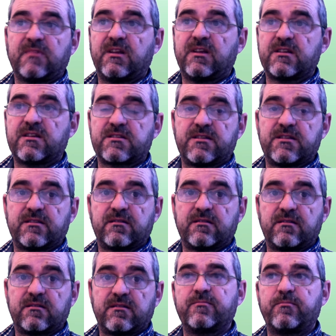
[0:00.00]
is the
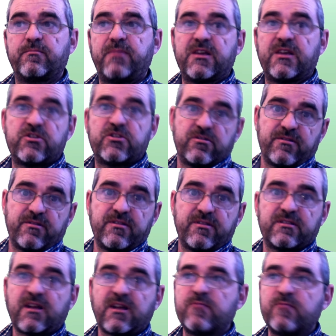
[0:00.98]
picture in the
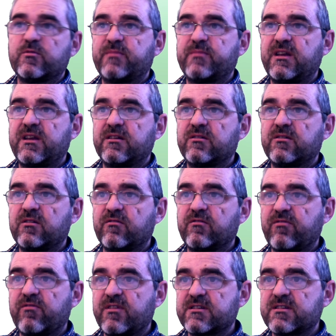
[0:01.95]
time domain
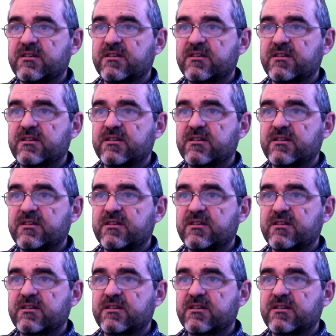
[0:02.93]
of this